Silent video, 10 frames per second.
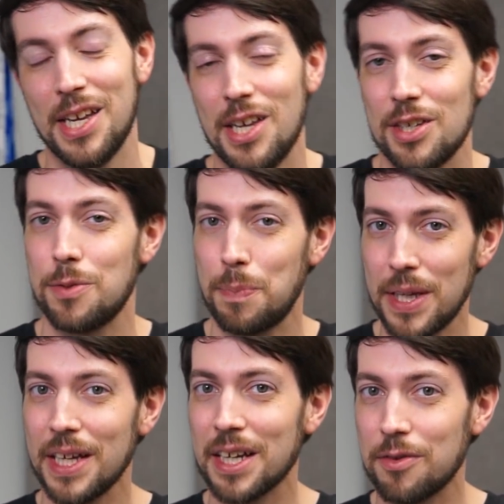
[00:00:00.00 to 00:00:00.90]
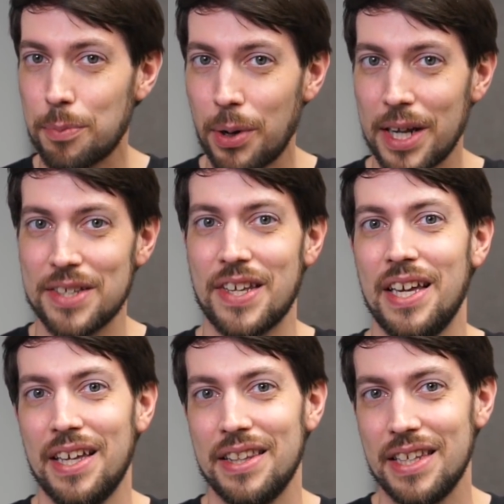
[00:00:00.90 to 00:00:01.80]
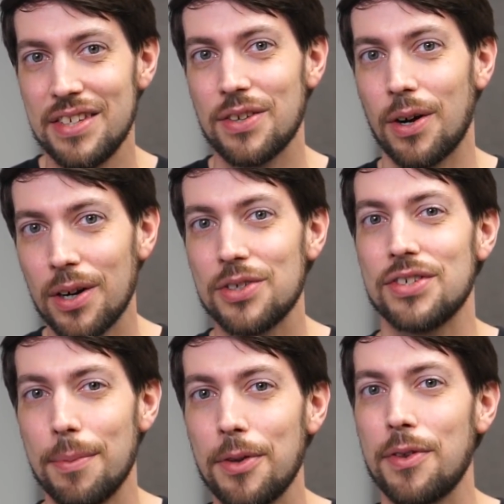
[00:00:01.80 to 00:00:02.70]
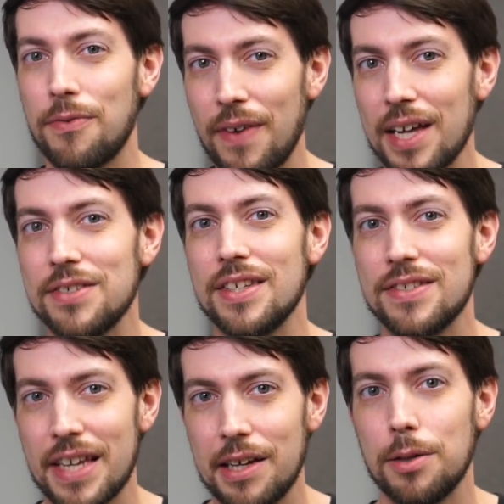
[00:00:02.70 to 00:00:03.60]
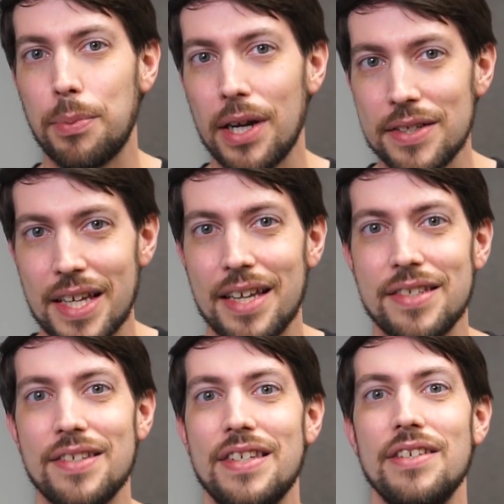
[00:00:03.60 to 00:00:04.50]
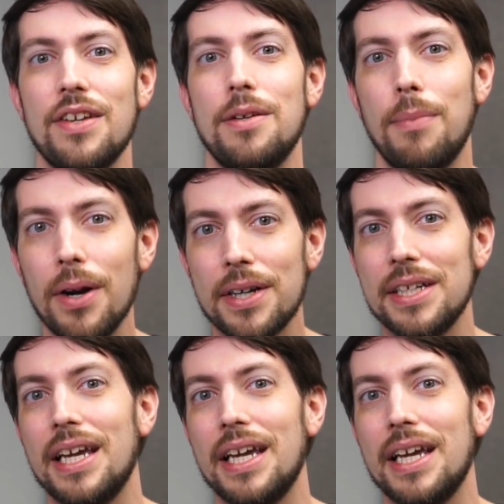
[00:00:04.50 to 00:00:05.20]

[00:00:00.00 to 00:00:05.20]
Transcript: Speaking of price, these are some of the fastest enterprise S S Ds on the market,